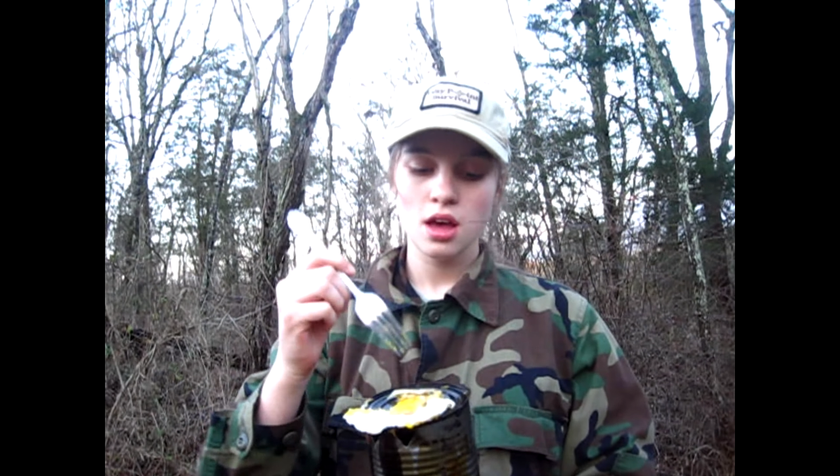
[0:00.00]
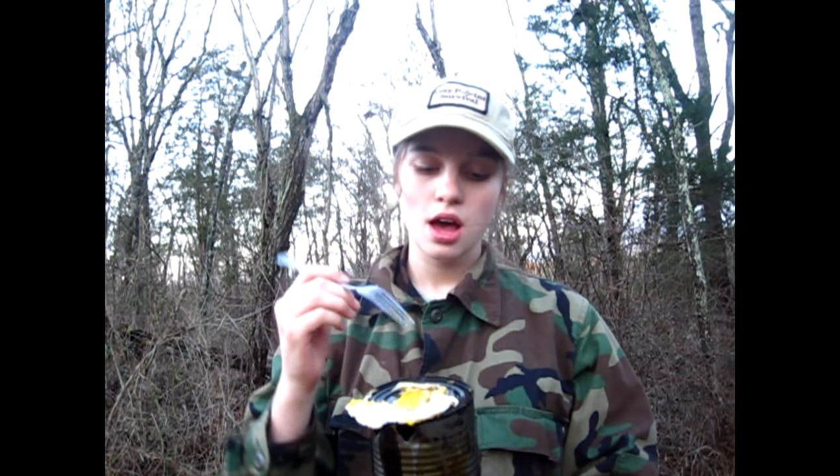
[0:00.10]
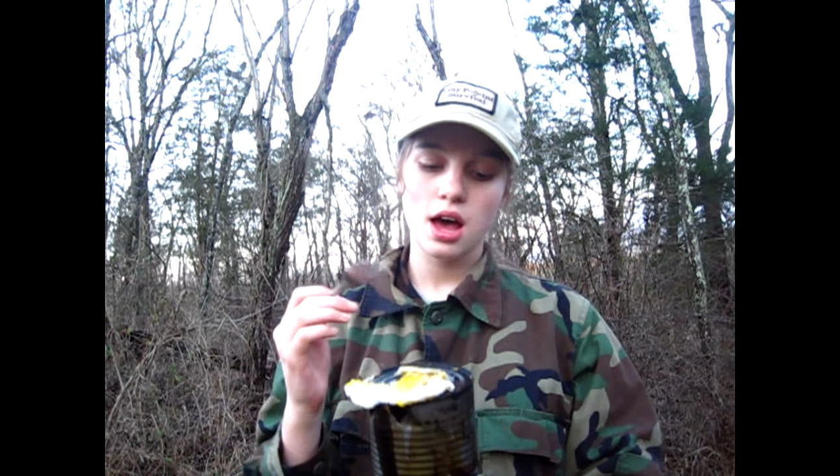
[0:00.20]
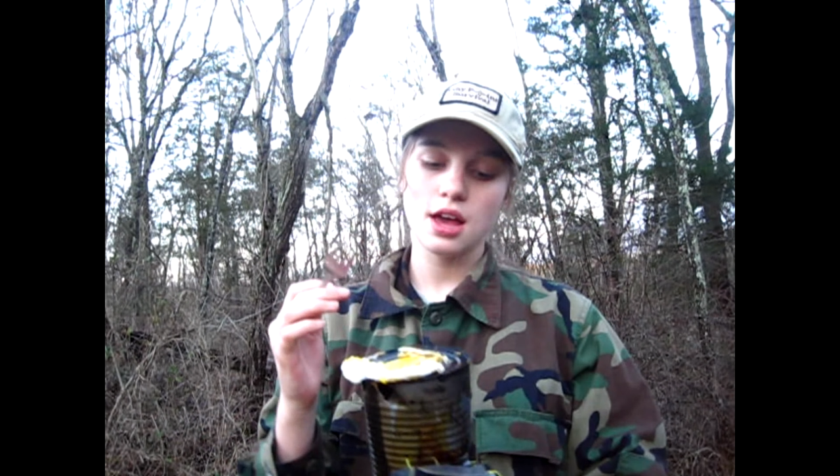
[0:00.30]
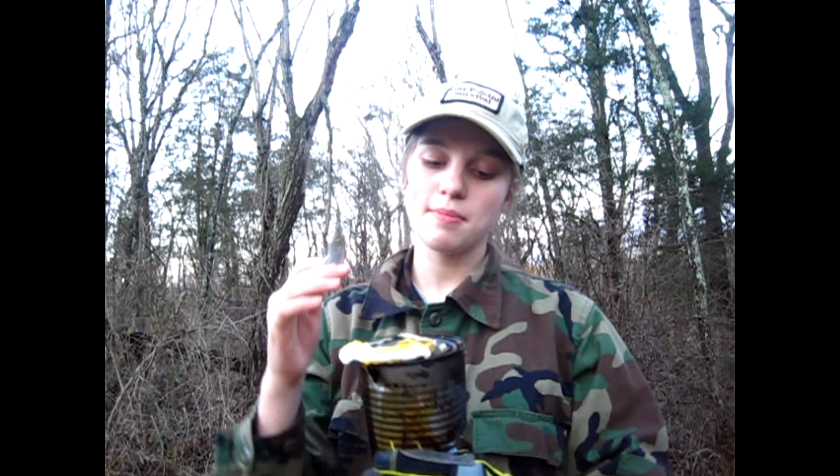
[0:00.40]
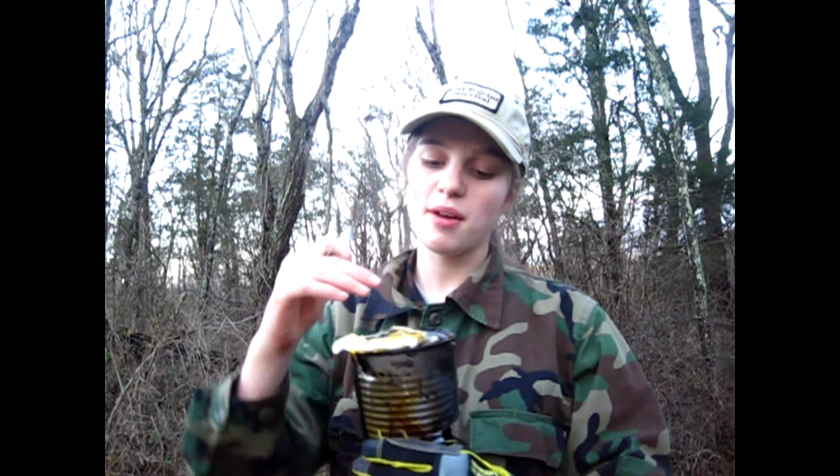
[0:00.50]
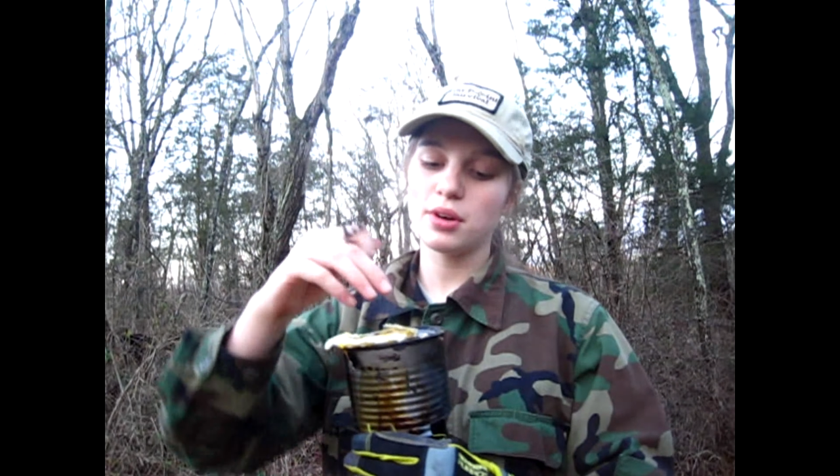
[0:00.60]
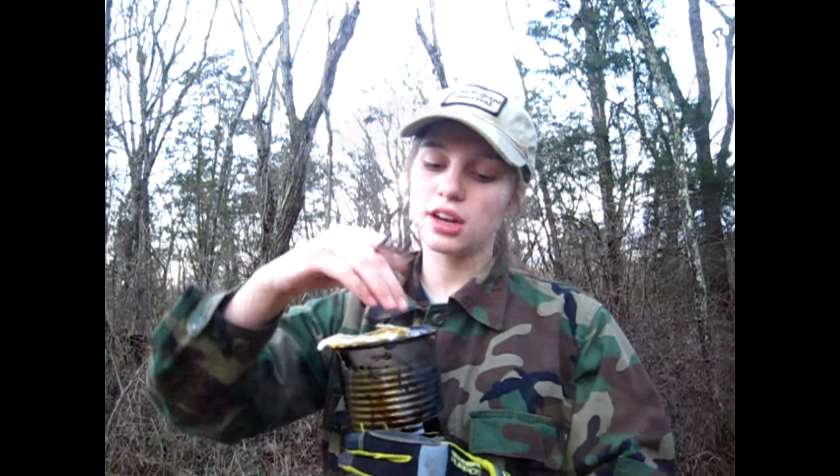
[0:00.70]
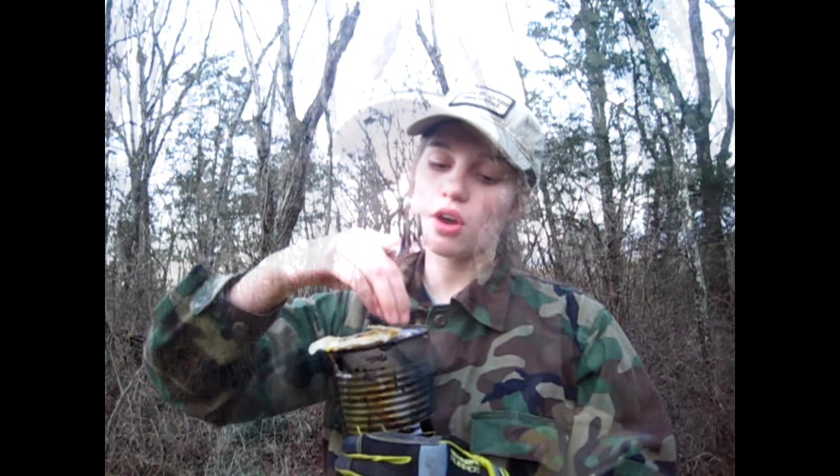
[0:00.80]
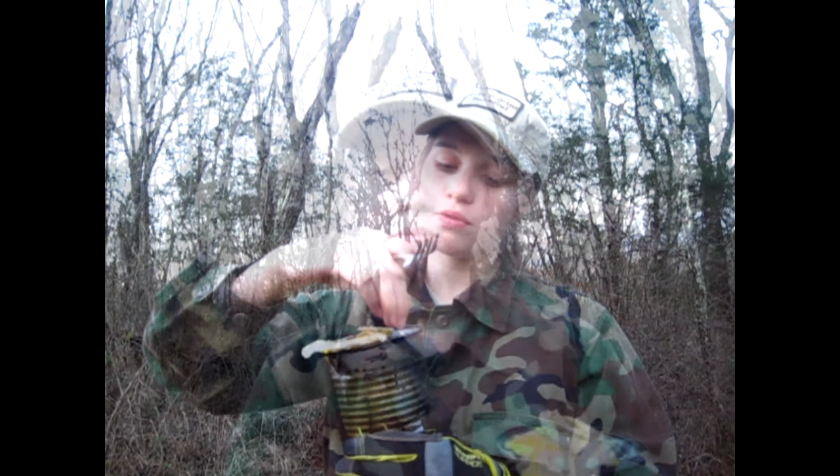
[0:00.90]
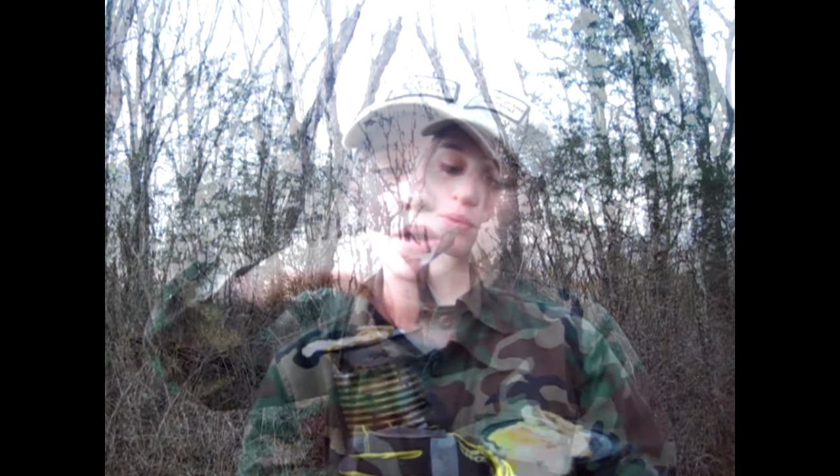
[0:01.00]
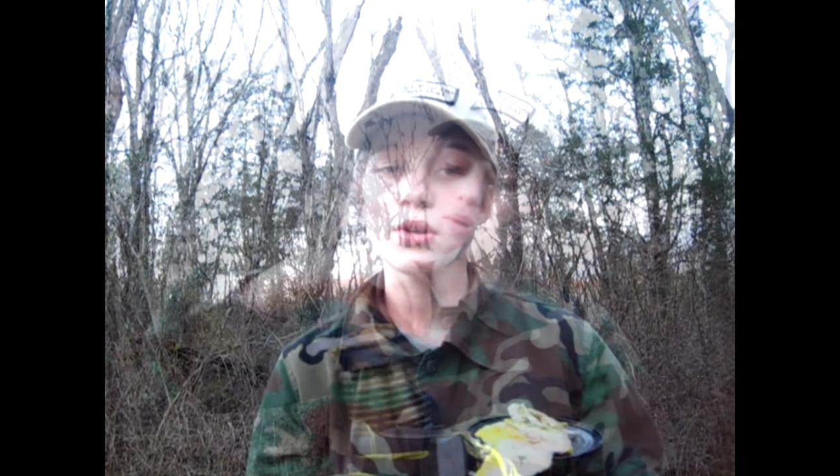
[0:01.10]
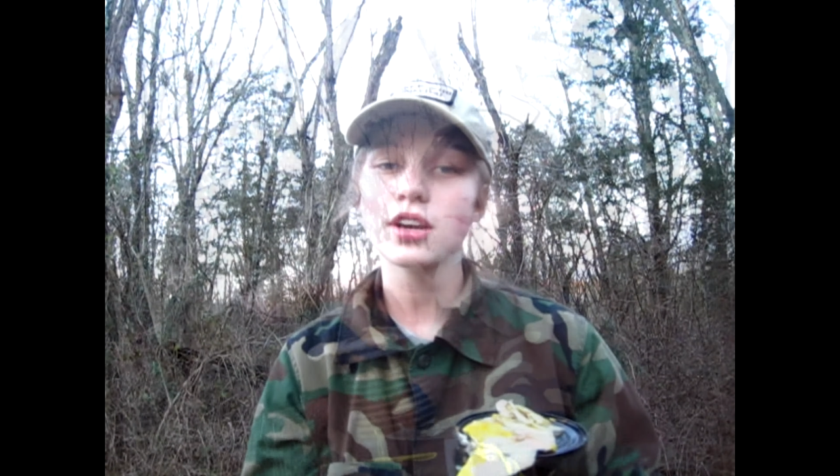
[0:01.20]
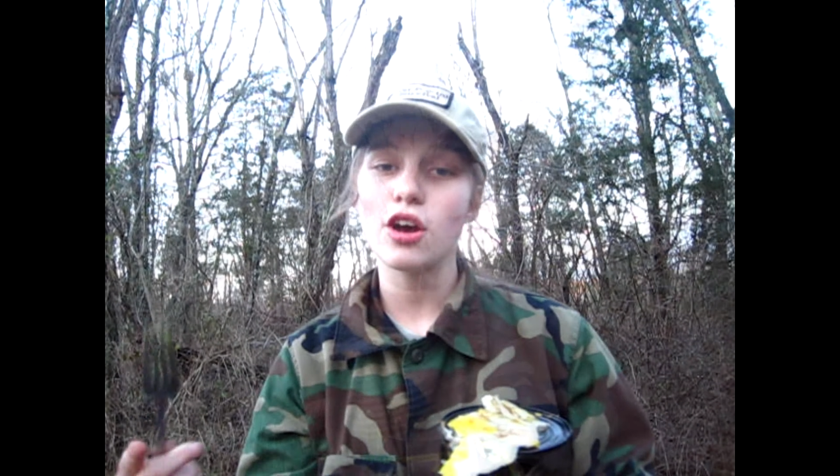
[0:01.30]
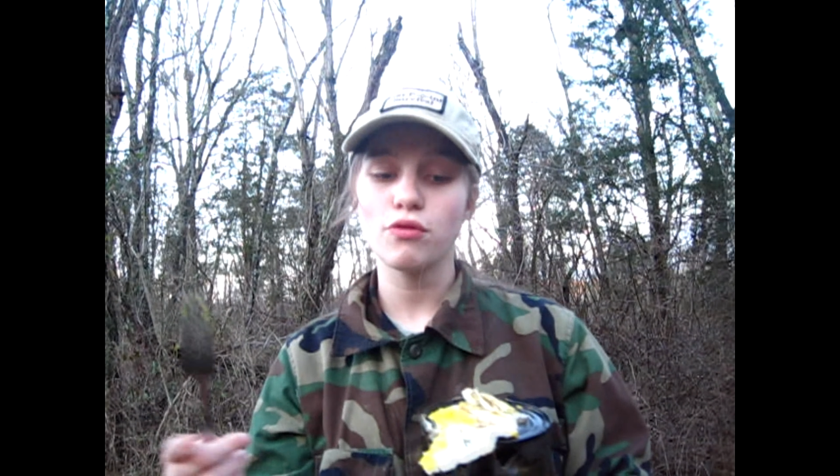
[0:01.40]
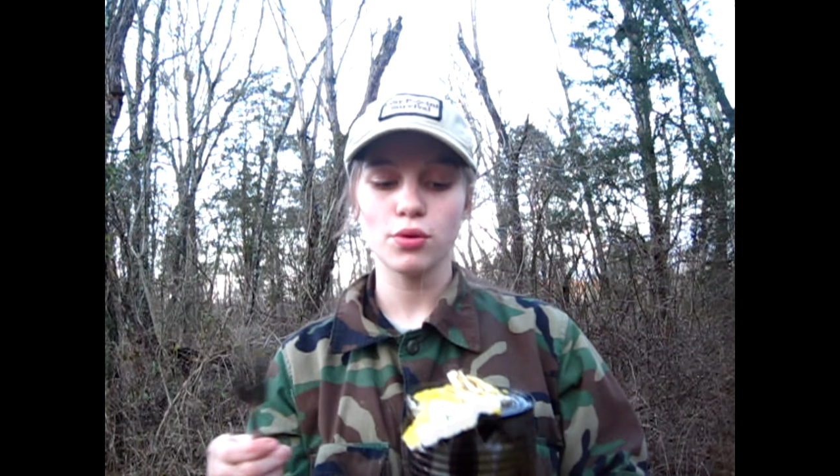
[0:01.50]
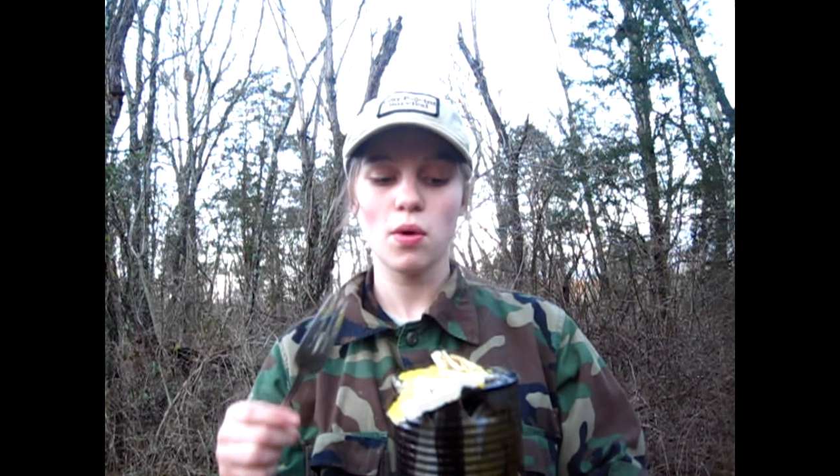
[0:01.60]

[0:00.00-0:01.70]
You might want to go for